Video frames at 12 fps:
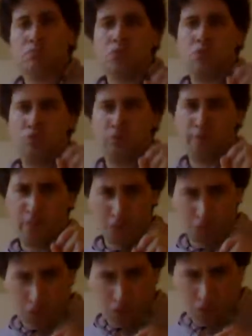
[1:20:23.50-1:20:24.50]
They'll prefer
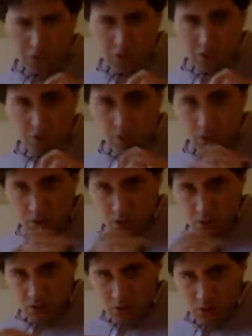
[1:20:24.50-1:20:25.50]
certainty to
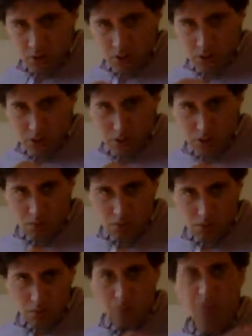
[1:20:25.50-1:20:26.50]
uncertainty
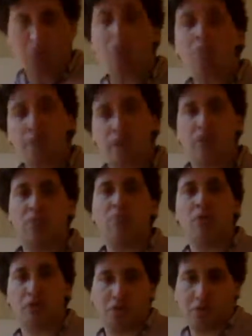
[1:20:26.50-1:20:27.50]
when the expected
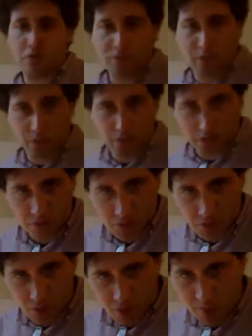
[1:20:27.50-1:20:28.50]
monetary values are the
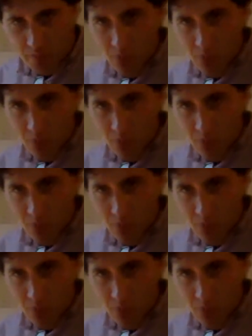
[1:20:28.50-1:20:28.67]
same.